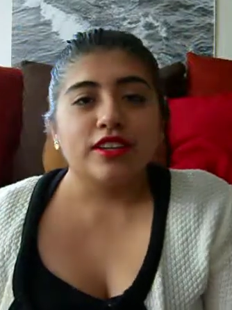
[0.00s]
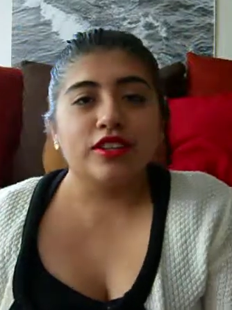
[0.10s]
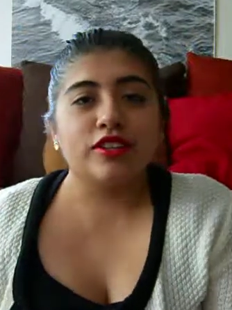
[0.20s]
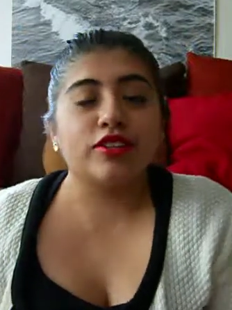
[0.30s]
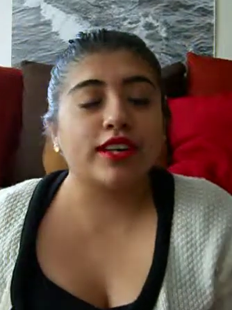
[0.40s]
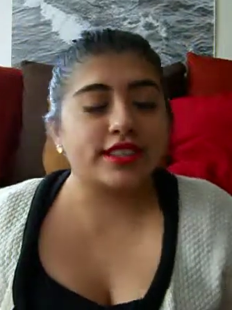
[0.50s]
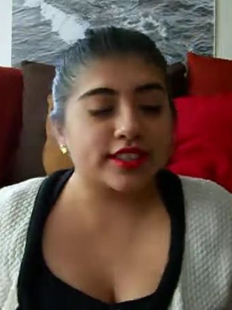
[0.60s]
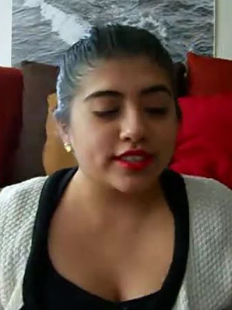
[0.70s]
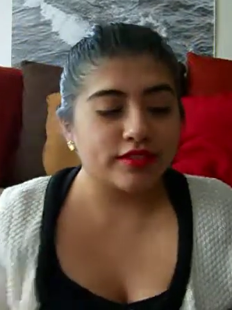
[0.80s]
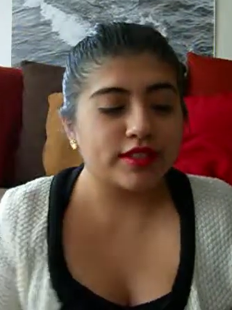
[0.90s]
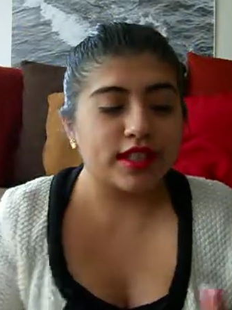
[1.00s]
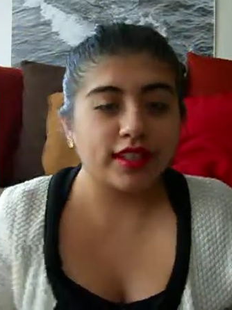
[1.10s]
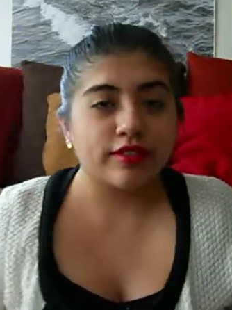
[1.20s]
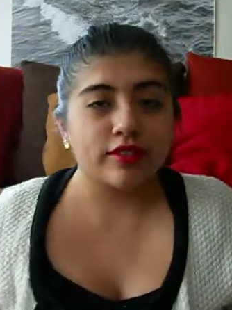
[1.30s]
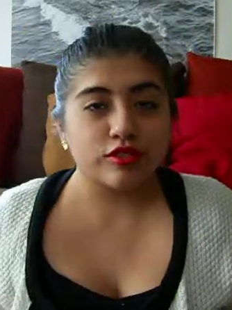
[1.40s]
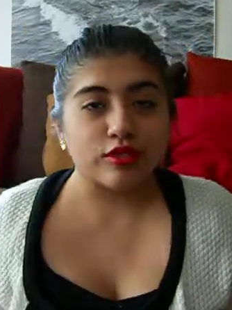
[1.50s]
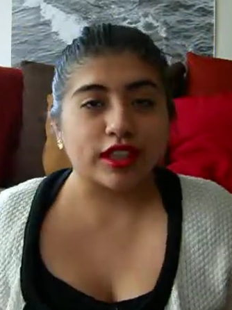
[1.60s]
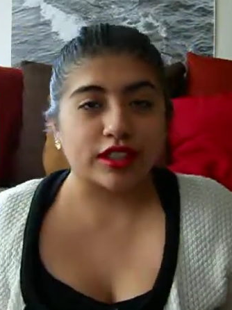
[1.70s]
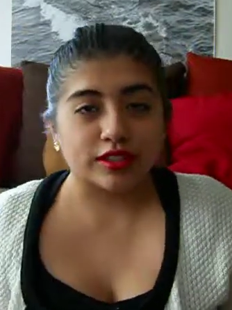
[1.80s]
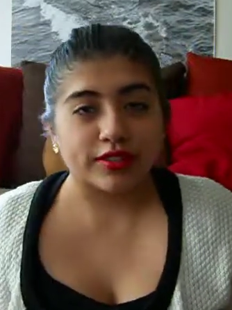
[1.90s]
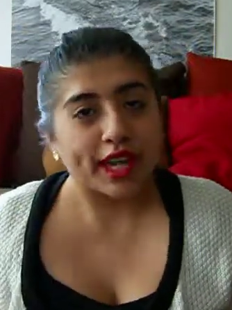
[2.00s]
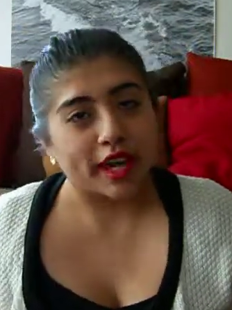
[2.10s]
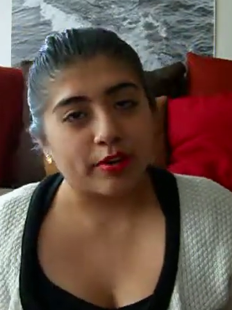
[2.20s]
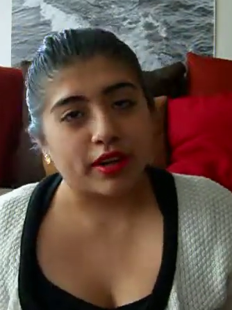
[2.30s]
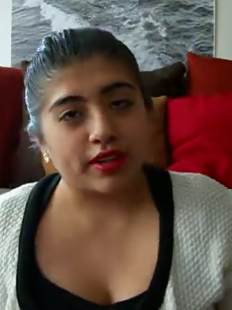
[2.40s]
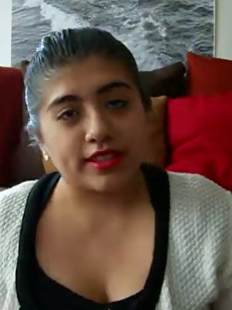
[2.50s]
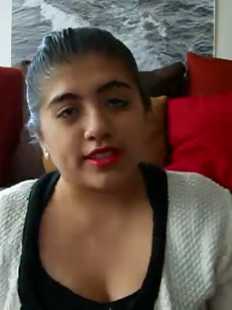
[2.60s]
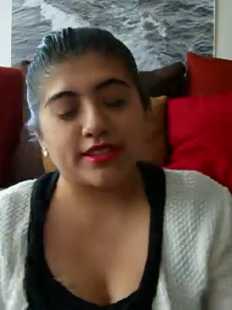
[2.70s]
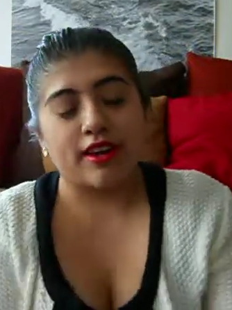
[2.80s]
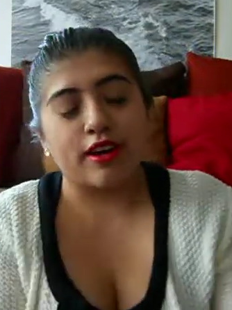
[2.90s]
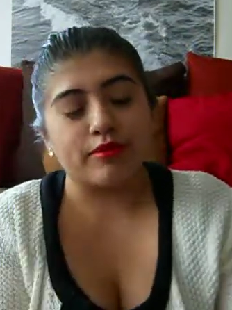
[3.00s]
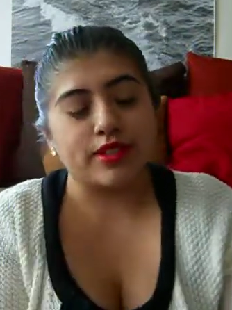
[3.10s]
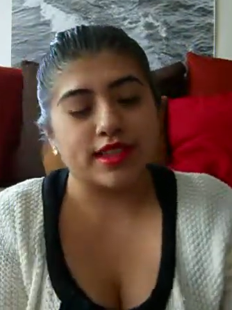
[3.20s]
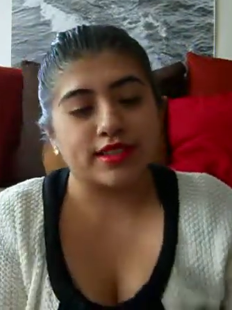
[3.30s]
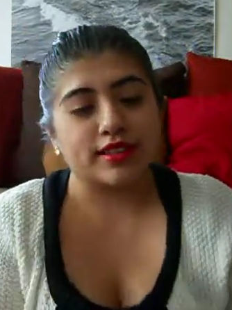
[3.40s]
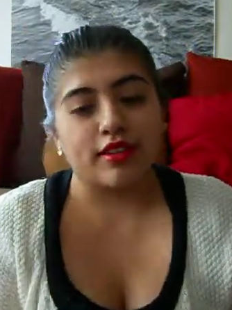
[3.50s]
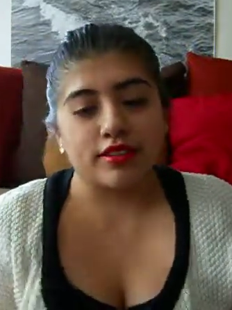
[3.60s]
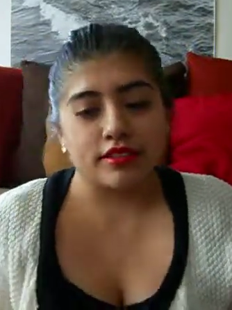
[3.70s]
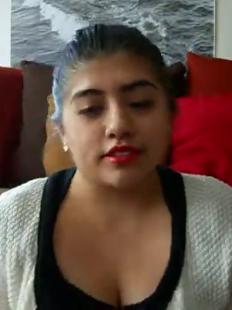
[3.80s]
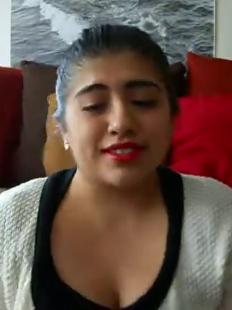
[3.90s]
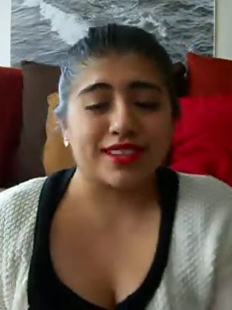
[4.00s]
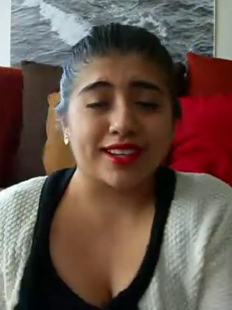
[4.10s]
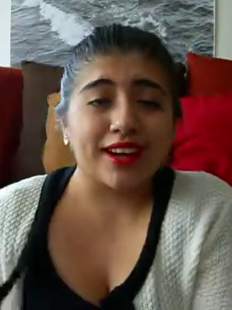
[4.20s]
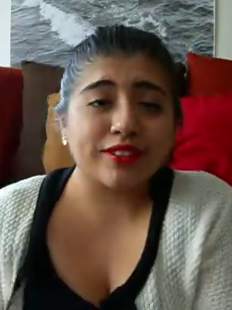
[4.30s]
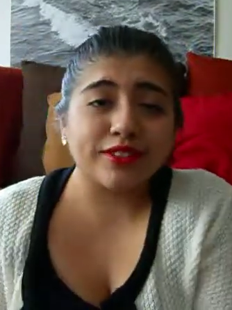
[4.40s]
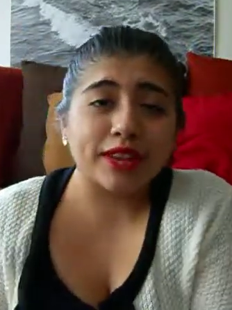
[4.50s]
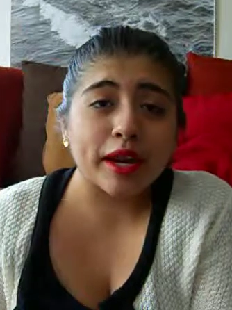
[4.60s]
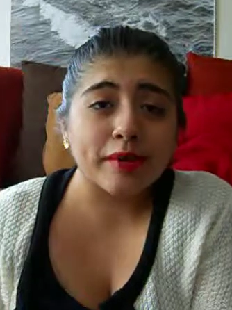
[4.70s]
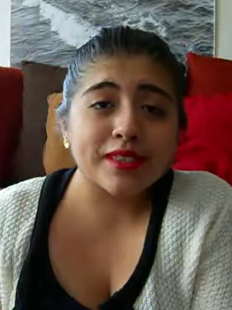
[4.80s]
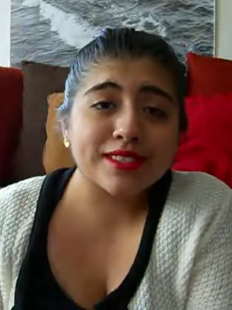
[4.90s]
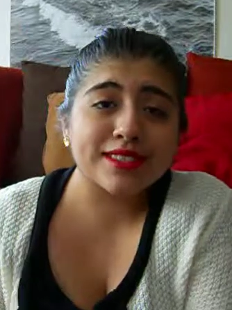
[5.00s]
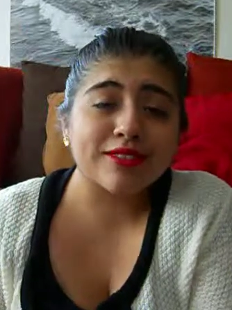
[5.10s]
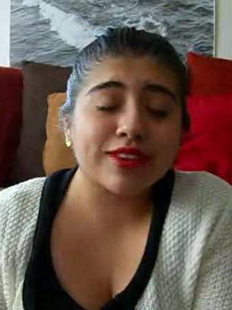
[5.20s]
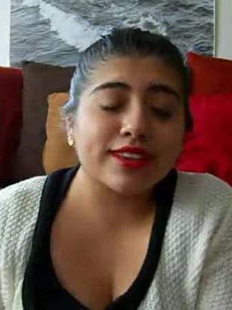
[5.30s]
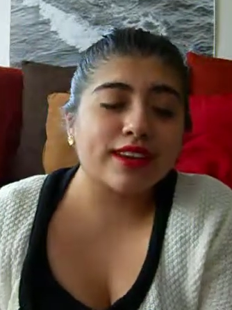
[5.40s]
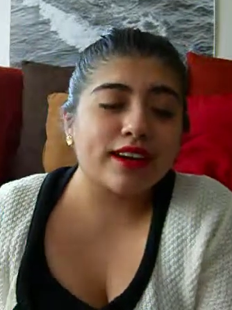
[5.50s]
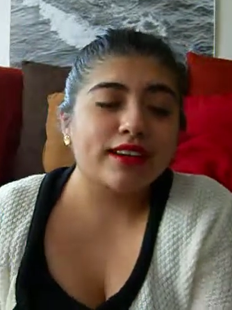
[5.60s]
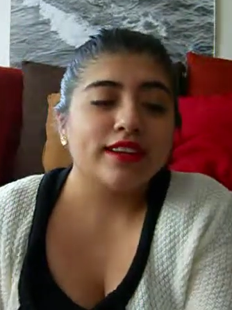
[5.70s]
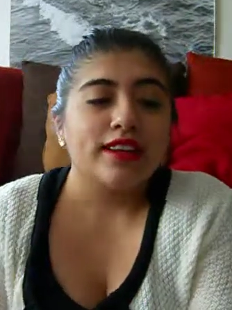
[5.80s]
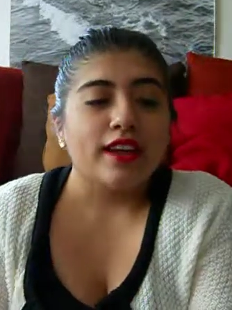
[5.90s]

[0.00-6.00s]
You guys can use any of those ranges of cameras. You guys can also use like iPhone cameras and stuff like that.